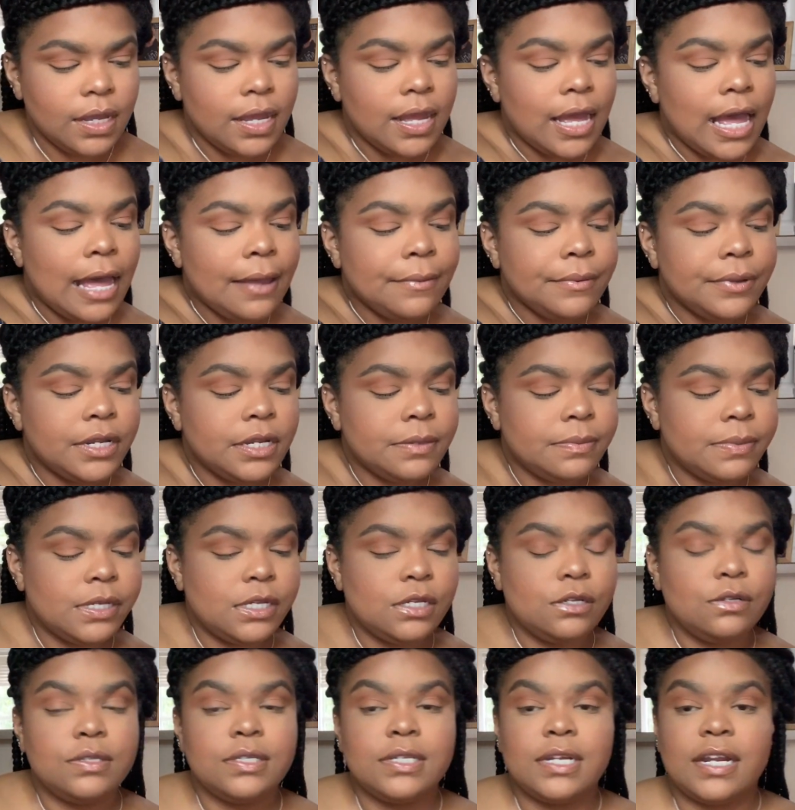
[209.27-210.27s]
I'm gonna be
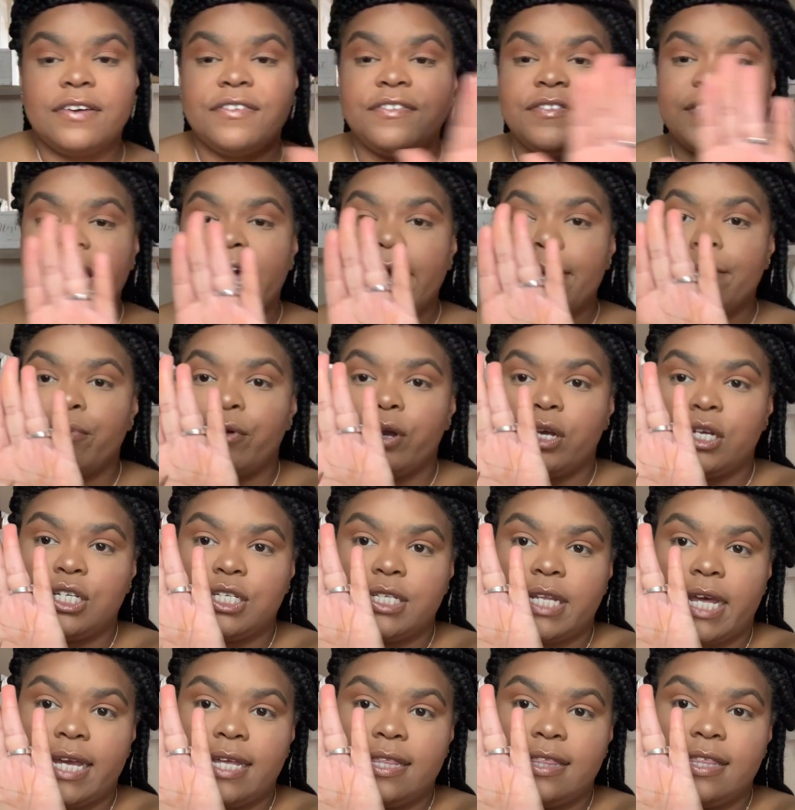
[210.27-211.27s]
using a flat brush
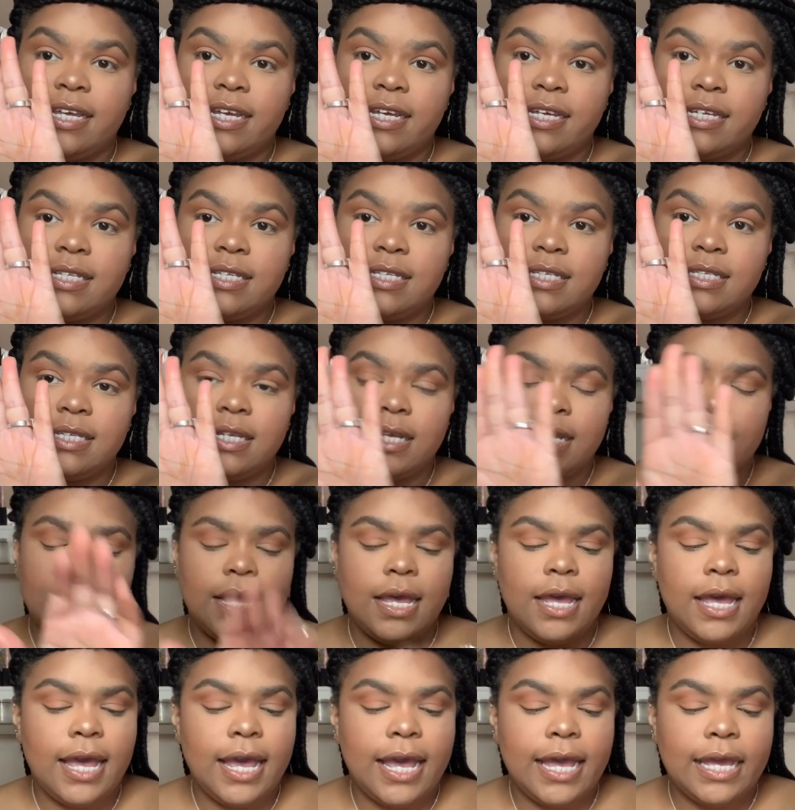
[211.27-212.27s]
like this,
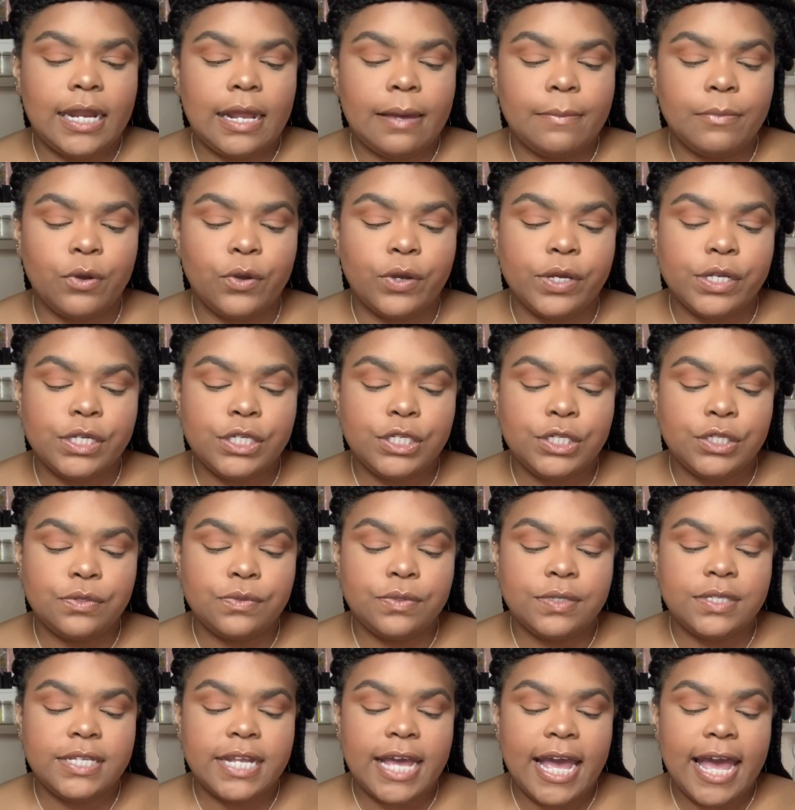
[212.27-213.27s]
and I'm going to
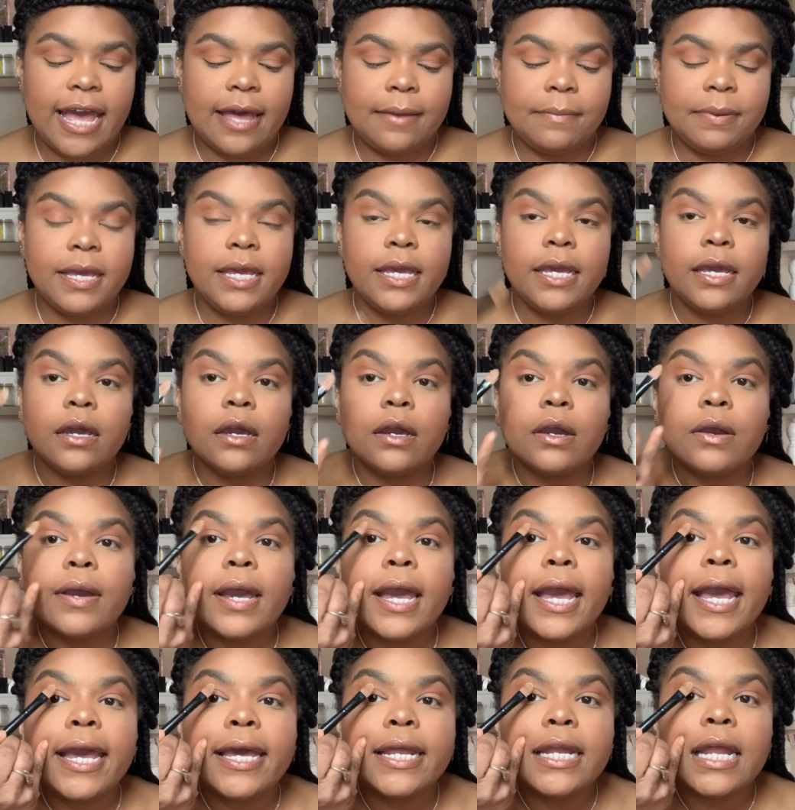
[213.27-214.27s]
dab here,
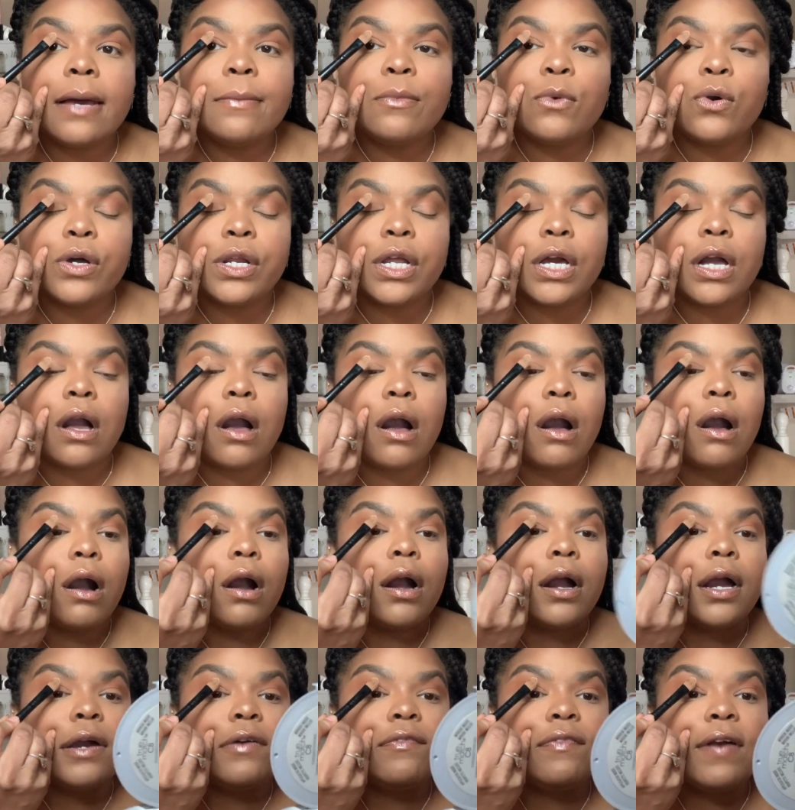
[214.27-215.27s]
and I'm going to
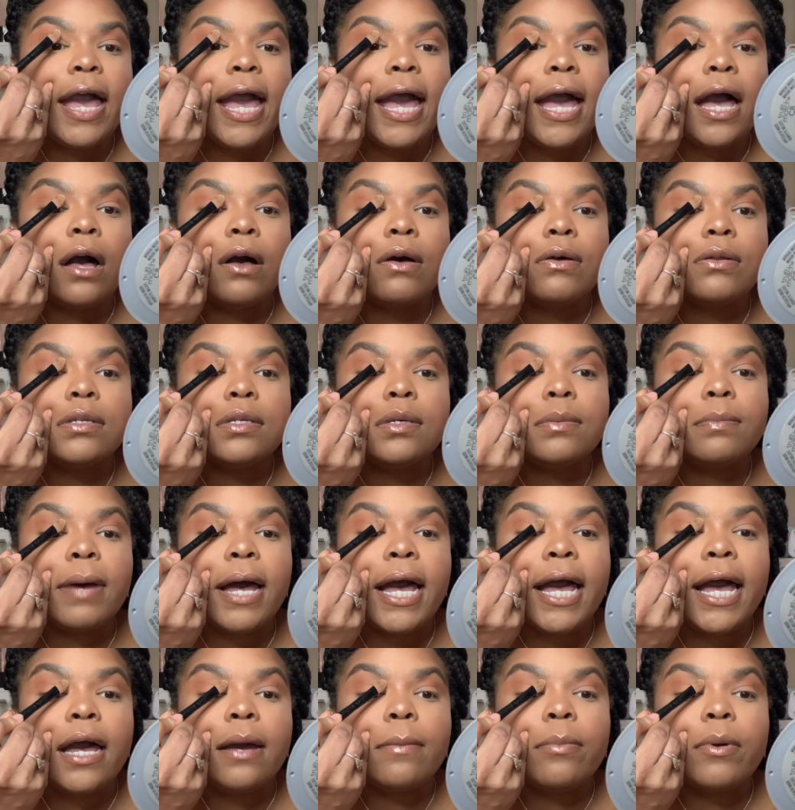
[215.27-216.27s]
carve out my
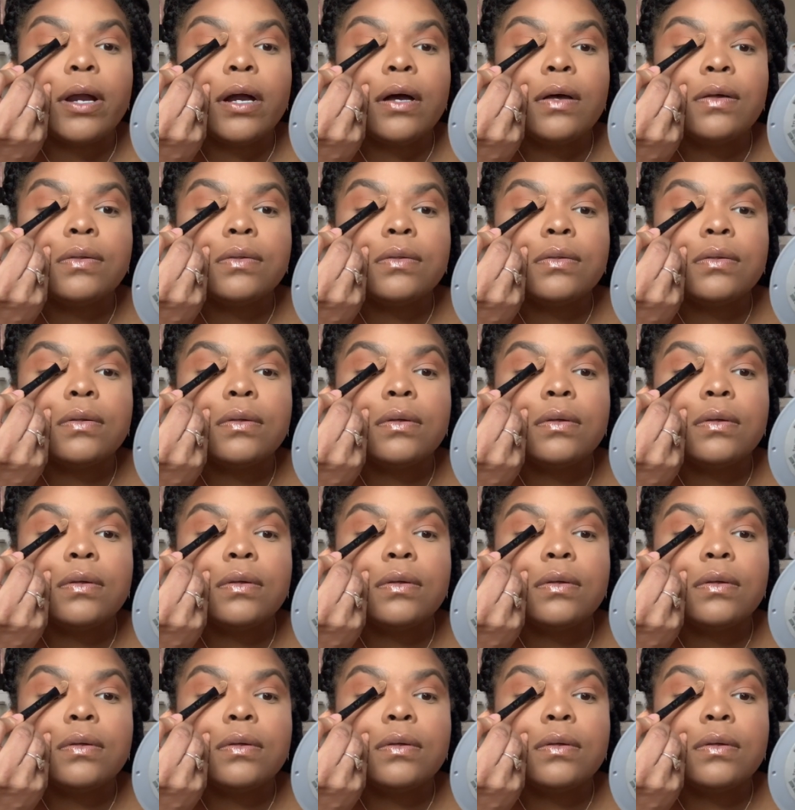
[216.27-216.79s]
eyebrows.